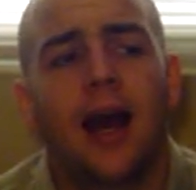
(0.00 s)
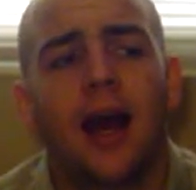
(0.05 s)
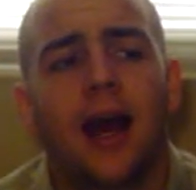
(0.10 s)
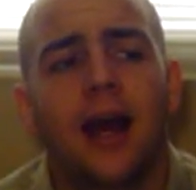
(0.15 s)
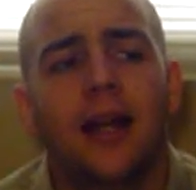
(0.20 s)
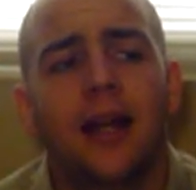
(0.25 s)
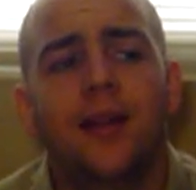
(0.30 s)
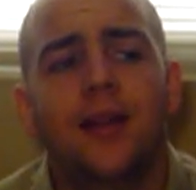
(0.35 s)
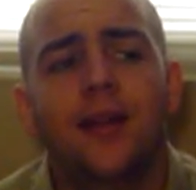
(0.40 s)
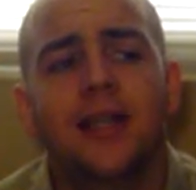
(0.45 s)

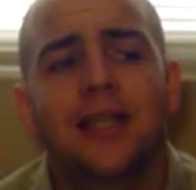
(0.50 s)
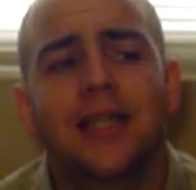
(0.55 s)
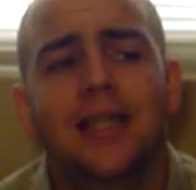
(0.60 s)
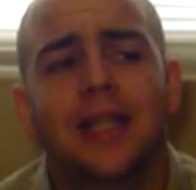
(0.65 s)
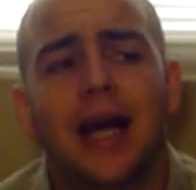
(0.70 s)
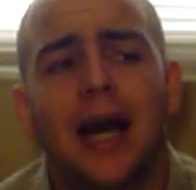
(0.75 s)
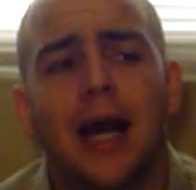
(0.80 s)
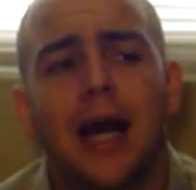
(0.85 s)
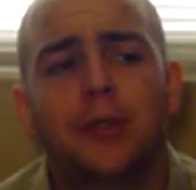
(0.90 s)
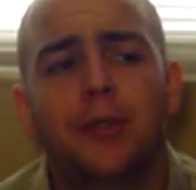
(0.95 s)
And in
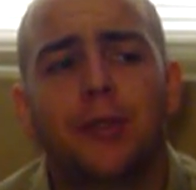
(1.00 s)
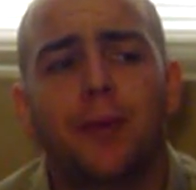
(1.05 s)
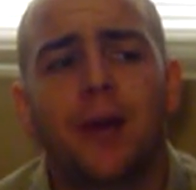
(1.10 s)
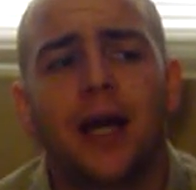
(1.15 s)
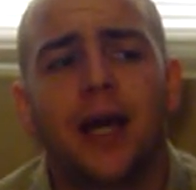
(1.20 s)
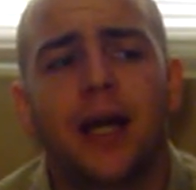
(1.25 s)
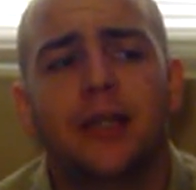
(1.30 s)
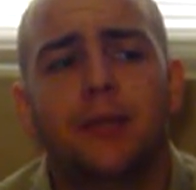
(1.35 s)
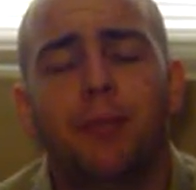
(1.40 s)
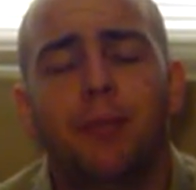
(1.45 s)
this lab
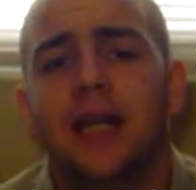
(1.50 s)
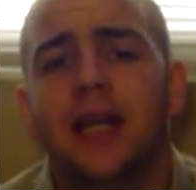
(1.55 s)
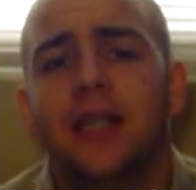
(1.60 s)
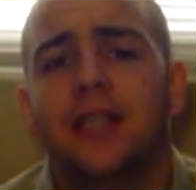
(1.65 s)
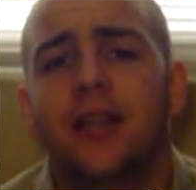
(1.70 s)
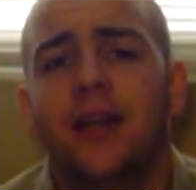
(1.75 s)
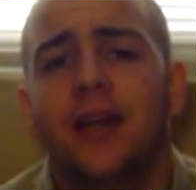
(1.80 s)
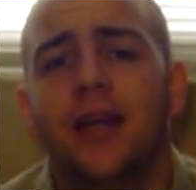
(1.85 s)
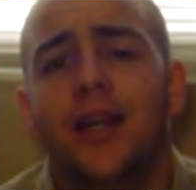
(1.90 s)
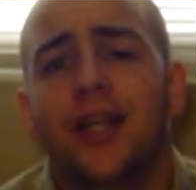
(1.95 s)
space,
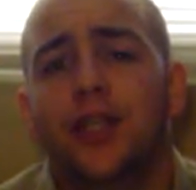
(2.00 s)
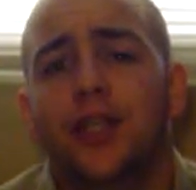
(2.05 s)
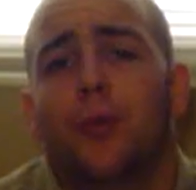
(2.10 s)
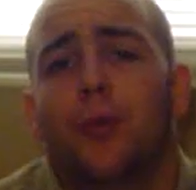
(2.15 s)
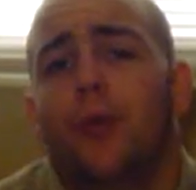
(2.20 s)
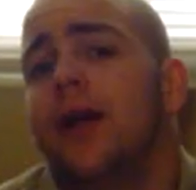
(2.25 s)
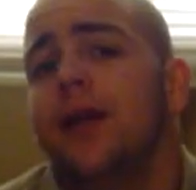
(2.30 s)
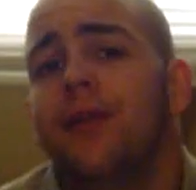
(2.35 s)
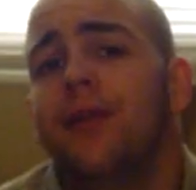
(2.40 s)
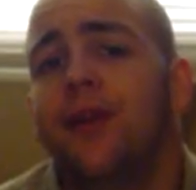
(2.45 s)
basically they
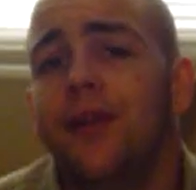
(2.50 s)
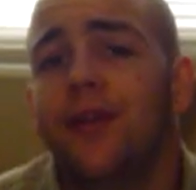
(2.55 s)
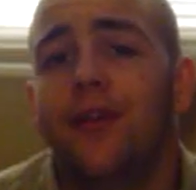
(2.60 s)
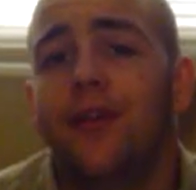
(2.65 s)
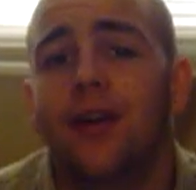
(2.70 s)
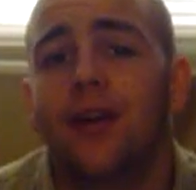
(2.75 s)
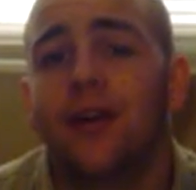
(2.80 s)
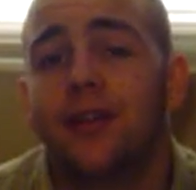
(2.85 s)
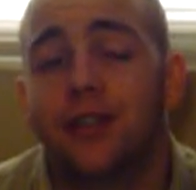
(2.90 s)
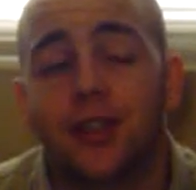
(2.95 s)
just went
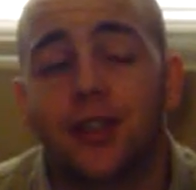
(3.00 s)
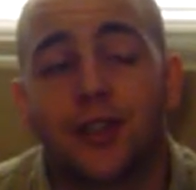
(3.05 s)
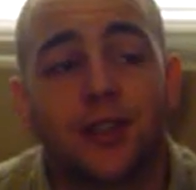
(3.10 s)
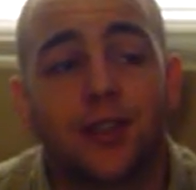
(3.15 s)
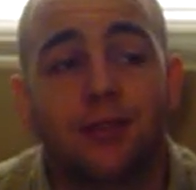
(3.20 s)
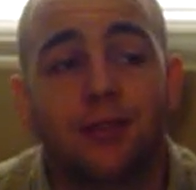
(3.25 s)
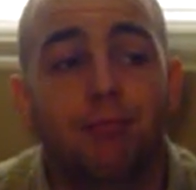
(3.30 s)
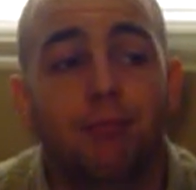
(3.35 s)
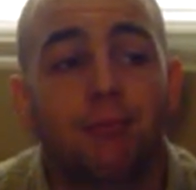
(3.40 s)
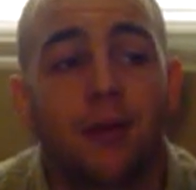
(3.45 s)
in there and
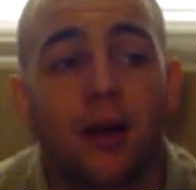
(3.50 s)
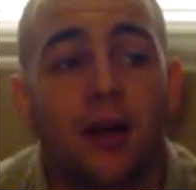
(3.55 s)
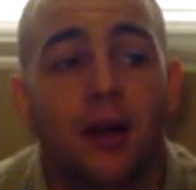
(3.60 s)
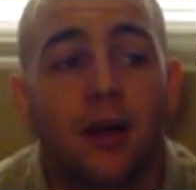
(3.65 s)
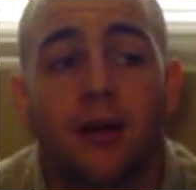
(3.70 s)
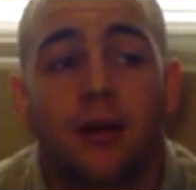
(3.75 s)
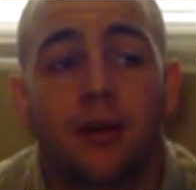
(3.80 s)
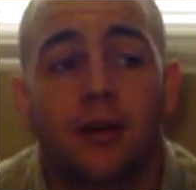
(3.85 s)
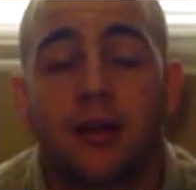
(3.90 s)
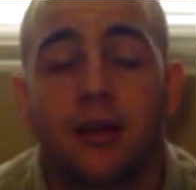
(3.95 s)
just
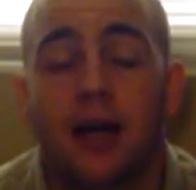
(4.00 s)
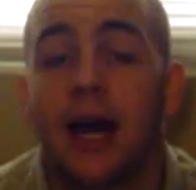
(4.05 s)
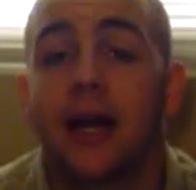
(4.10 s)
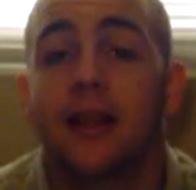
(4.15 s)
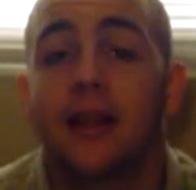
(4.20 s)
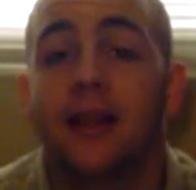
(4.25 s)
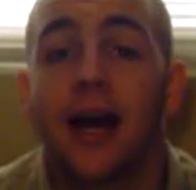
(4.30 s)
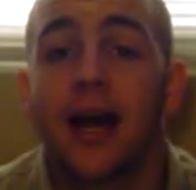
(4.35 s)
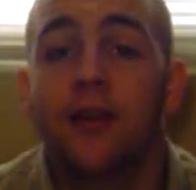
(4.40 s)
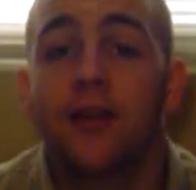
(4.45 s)

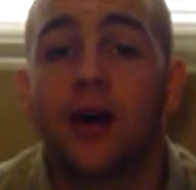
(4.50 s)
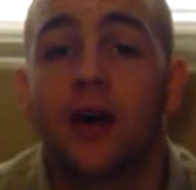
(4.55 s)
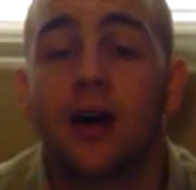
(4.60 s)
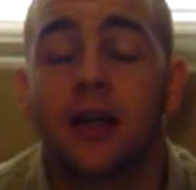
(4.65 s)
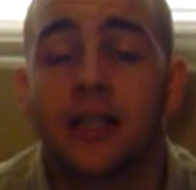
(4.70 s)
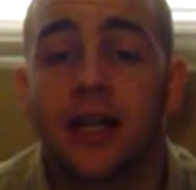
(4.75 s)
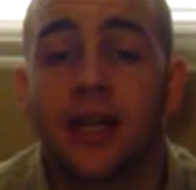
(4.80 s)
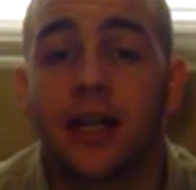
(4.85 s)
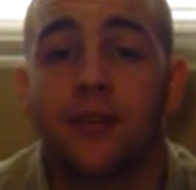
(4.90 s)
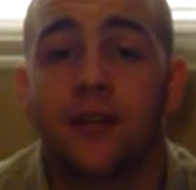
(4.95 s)
had a laugh
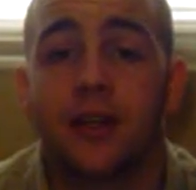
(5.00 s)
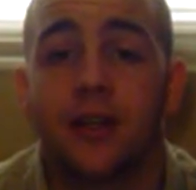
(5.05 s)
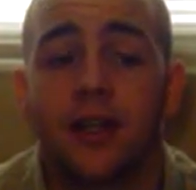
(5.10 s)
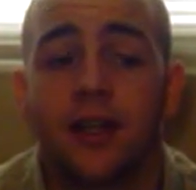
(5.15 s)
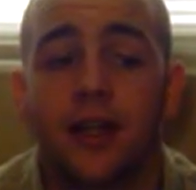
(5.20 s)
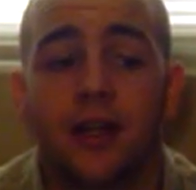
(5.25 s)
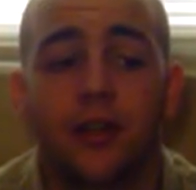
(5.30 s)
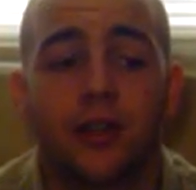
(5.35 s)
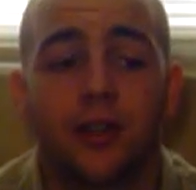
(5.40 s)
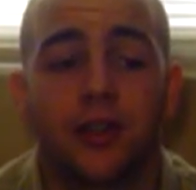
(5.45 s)
all day,
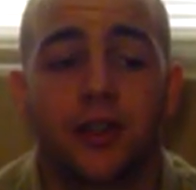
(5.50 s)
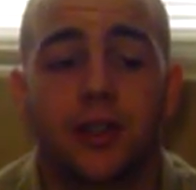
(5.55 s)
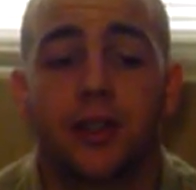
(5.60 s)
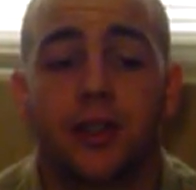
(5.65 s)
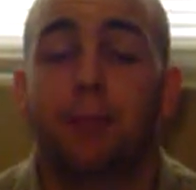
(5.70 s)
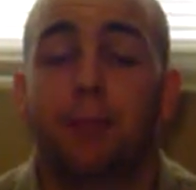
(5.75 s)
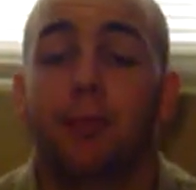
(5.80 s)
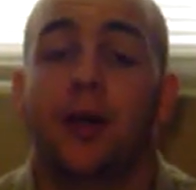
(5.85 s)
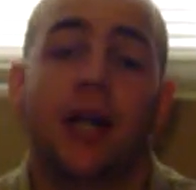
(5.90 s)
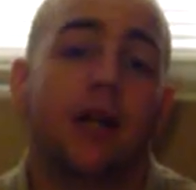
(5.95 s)
really. They were
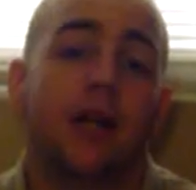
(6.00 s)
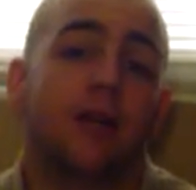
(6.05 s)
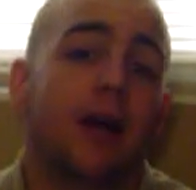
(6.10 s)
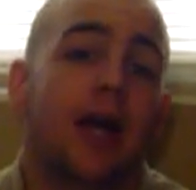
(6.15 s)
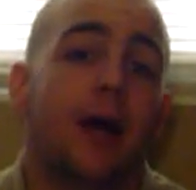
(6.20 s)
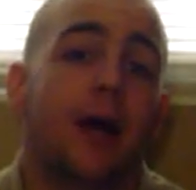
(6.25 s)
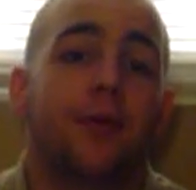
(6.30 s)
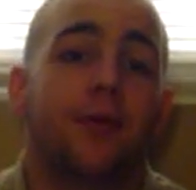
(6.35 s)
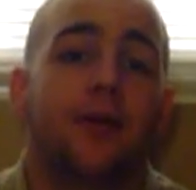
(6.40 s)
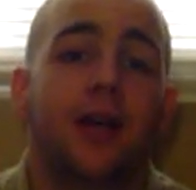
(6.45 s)
just like playing
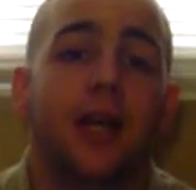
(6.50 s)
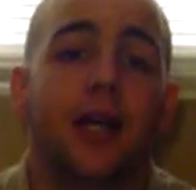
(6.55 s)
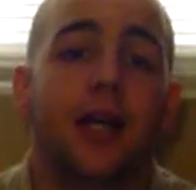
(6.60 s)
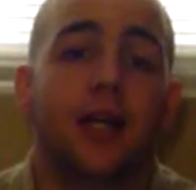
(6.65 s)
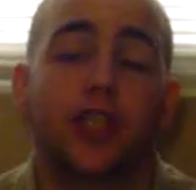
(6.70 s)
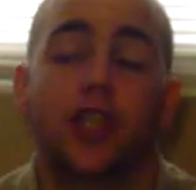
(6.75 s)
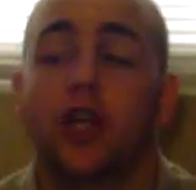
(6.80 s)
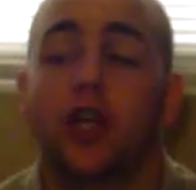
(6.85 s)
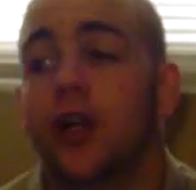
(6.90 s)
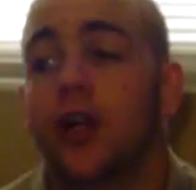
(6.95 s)
around with
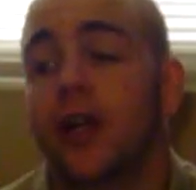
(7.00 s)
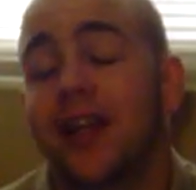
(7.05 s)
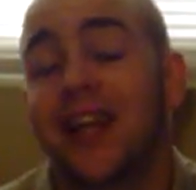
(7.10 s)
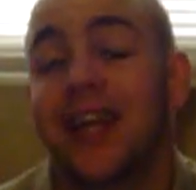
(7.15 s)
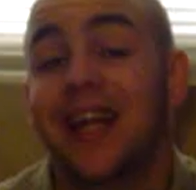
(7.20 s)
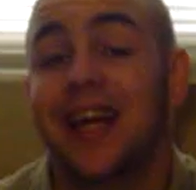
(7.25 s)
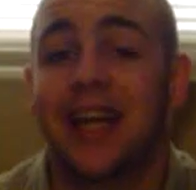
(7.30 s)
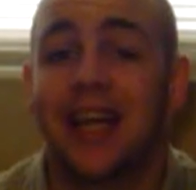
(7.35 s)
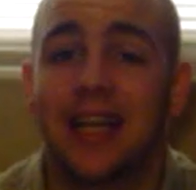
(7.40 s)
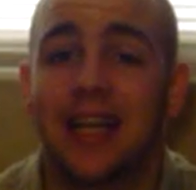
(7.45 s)
things,
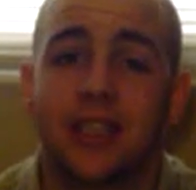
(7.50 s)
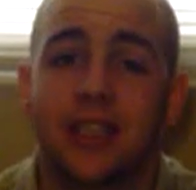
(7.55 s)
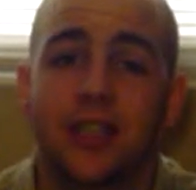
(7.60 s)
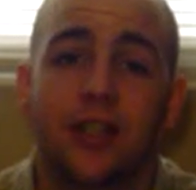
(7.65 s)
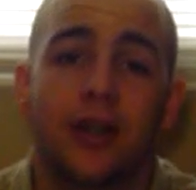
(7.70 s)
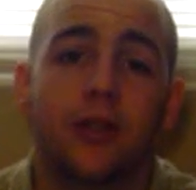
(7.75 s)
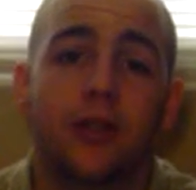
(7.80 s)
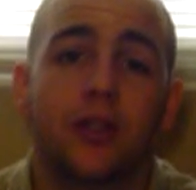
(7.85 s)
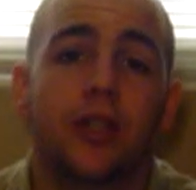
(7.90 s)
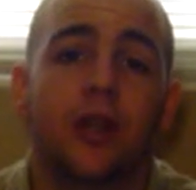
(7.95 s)
learning
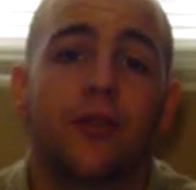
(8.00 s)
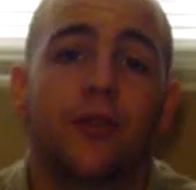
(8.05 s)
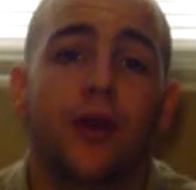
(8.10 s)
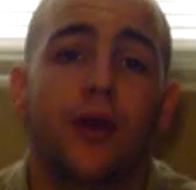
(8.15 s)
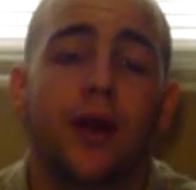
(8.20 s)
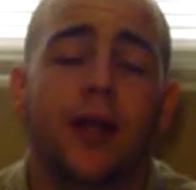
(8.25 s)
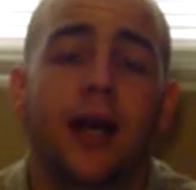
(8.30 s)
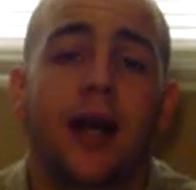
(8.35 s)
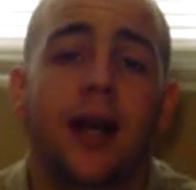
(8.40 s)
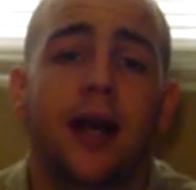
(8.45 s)
things, you know,
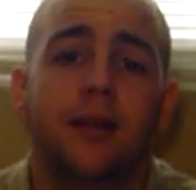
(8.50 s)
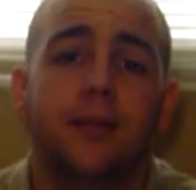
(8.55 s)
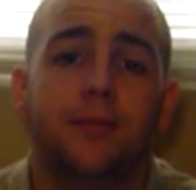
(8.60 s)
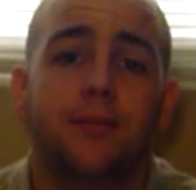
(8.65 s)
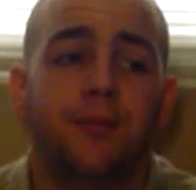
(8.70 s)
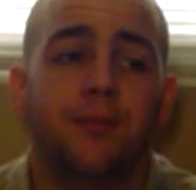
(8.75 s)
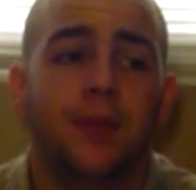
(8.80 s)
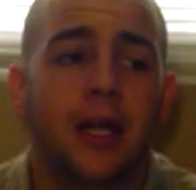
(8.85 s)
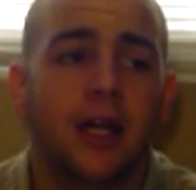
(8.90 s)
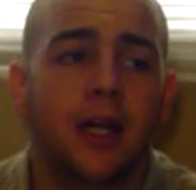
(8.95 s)
stuff like
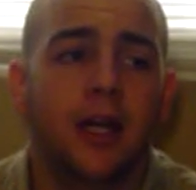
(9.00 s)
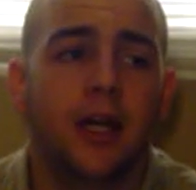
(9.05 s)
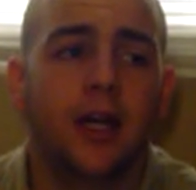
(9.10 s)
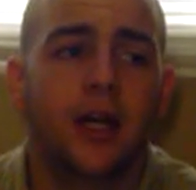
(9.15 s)
that. And